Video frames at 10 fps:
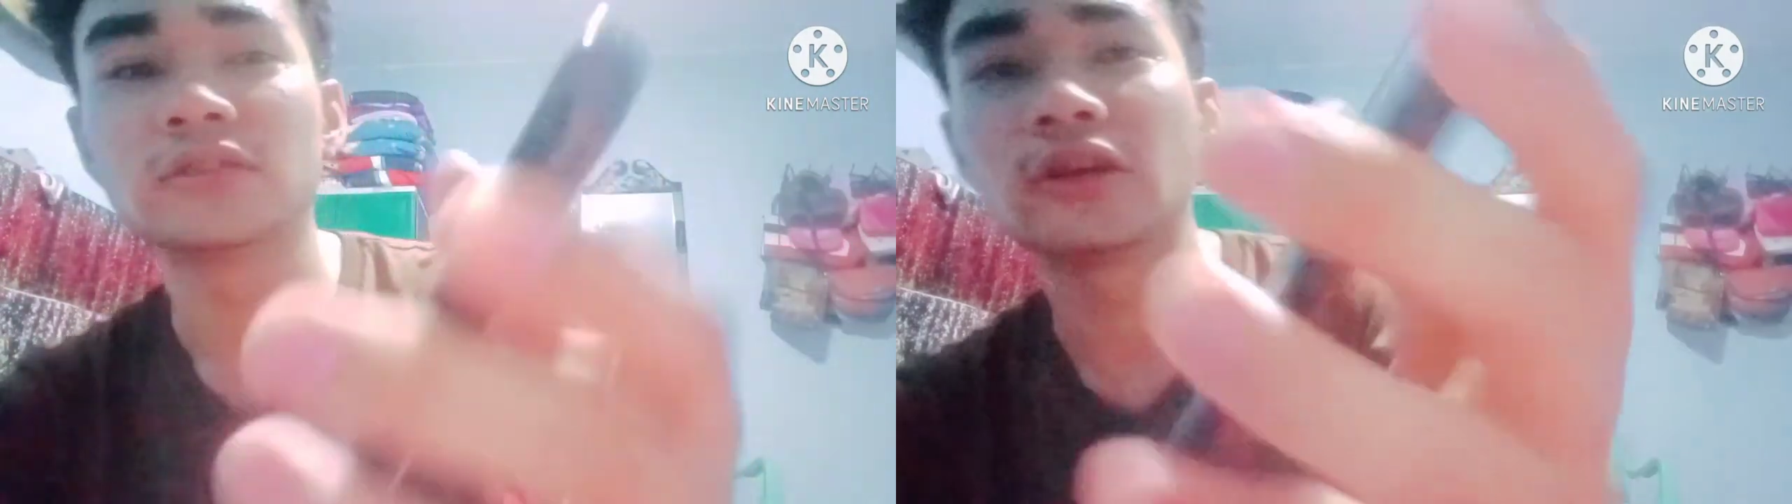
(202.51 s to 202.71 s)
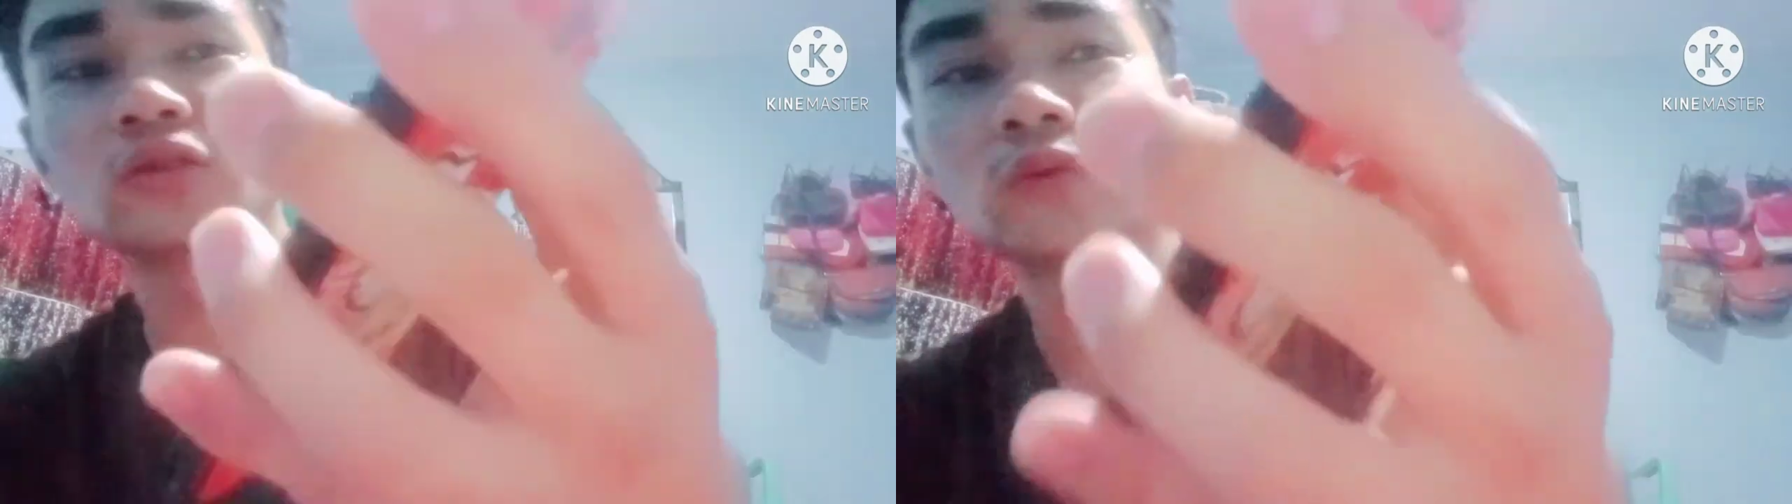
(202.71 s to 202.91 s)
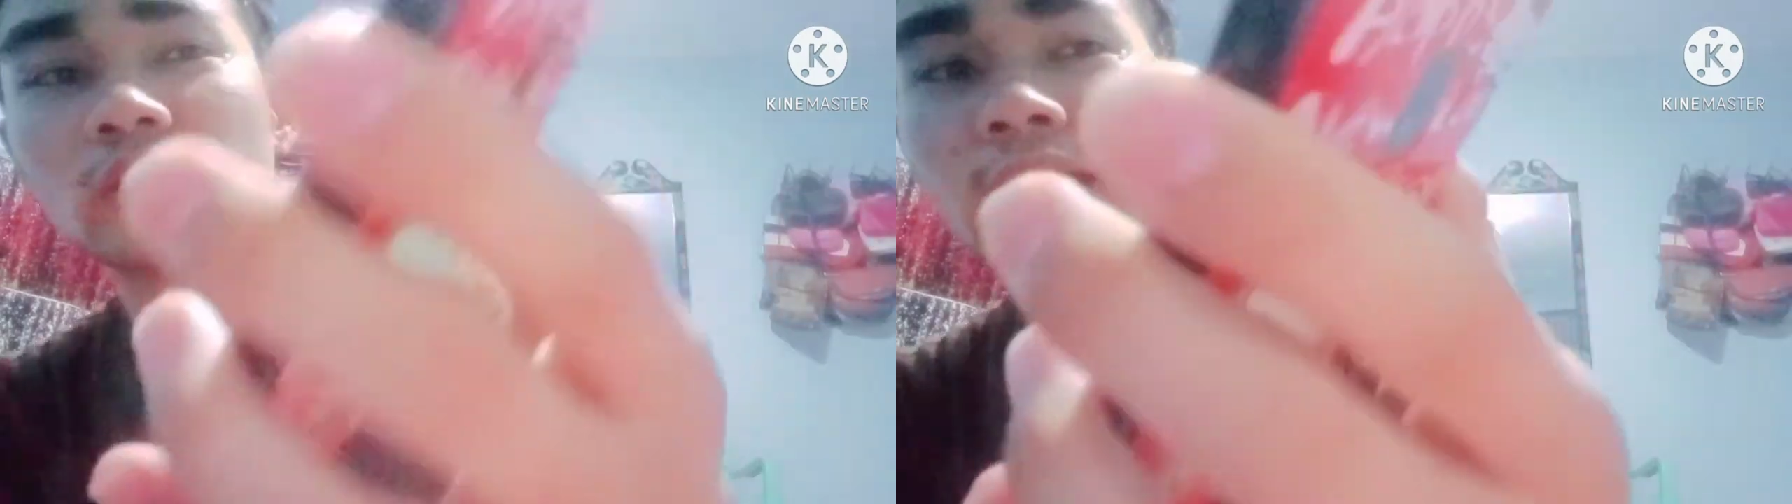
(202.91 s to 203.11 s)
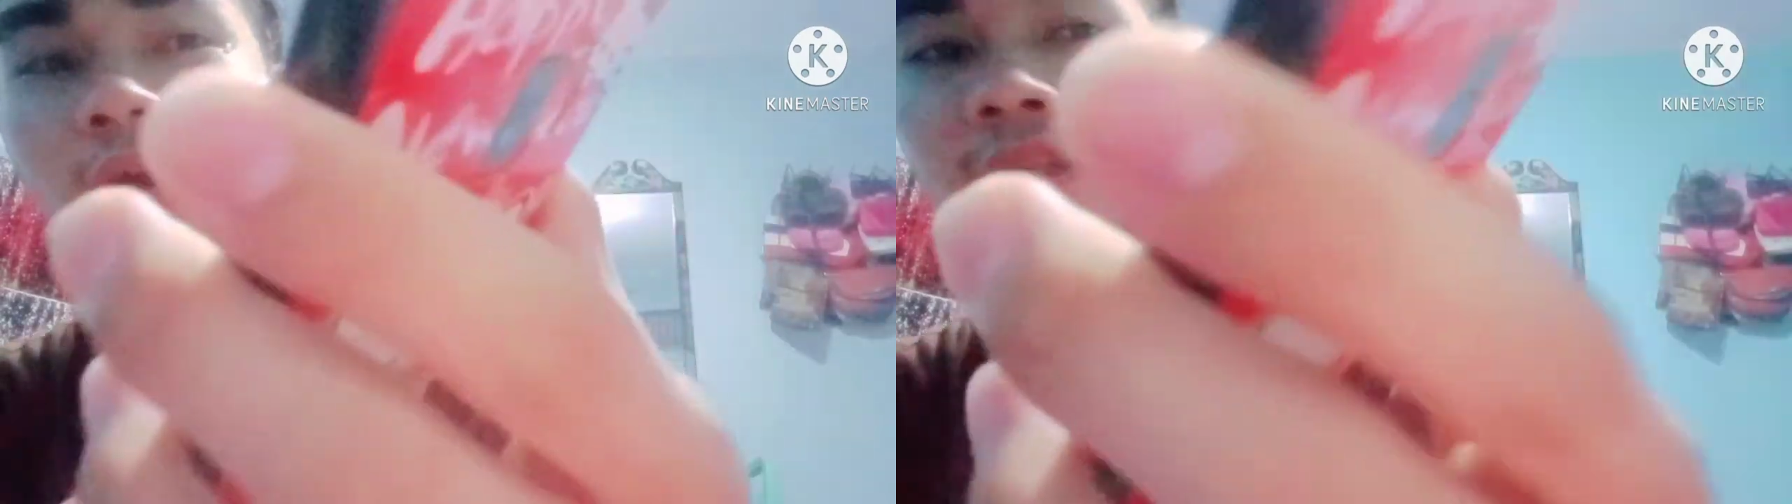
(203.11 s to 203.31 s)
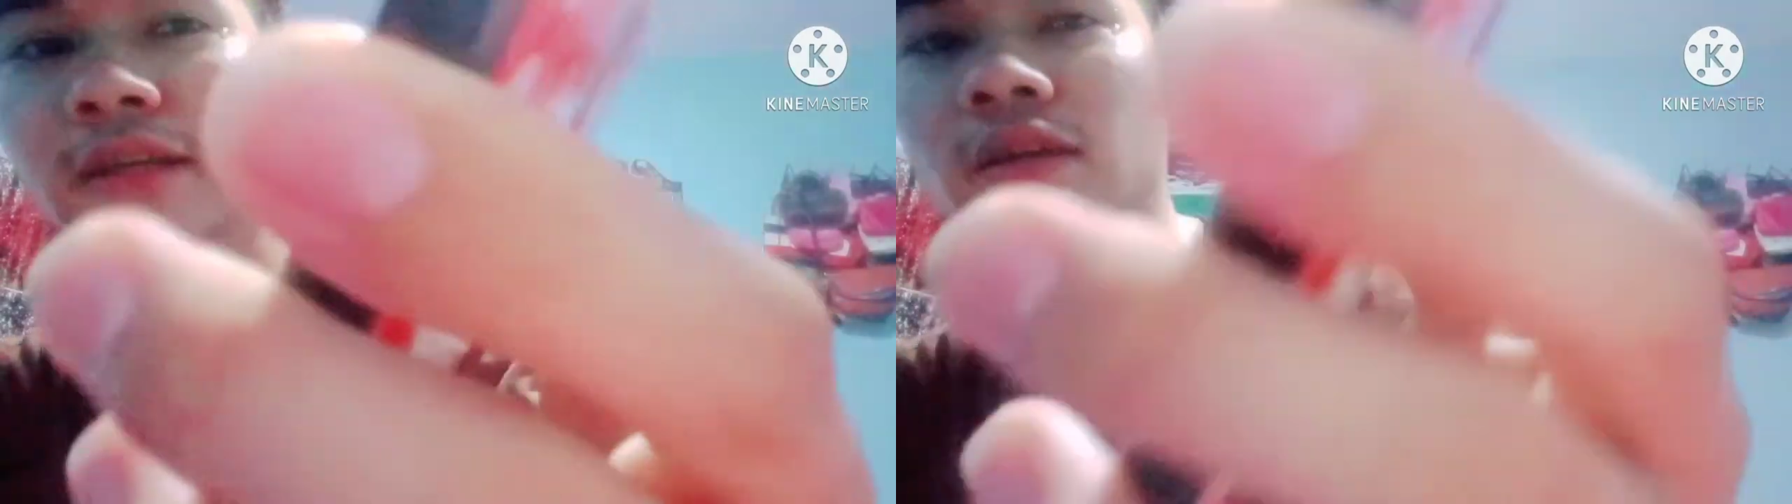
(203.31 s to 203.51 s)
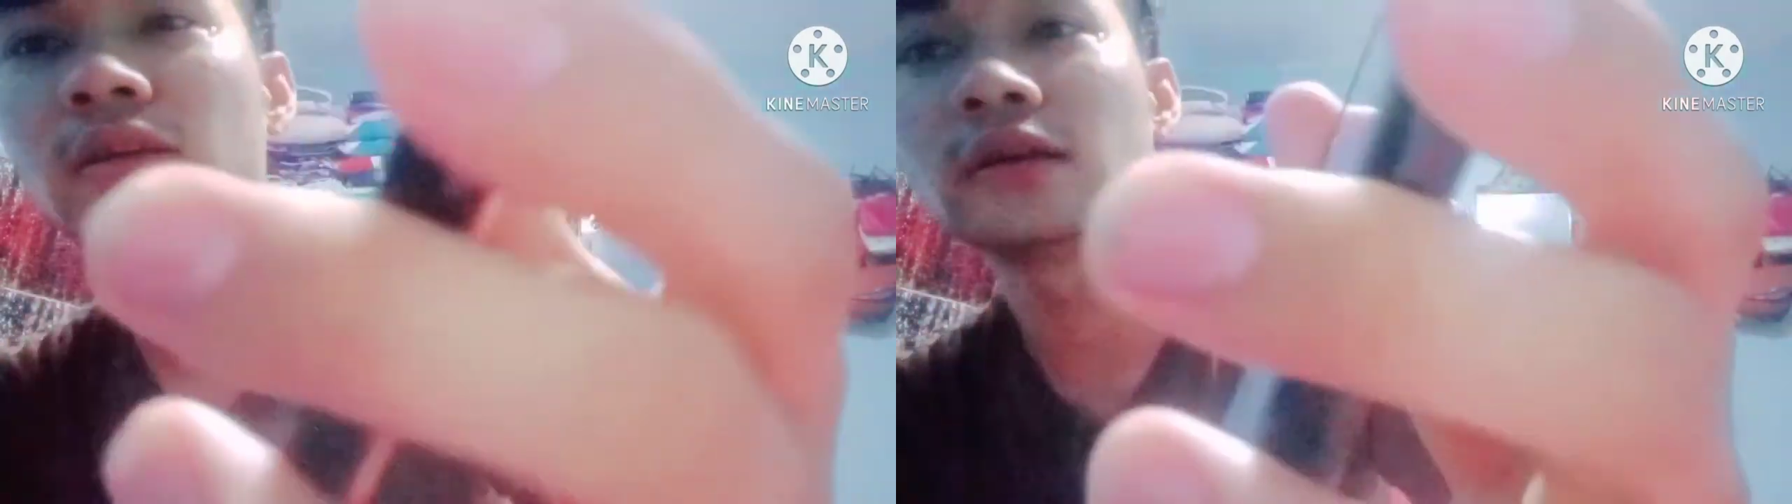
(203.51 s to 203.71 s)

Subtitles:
Then tumunog na ang ating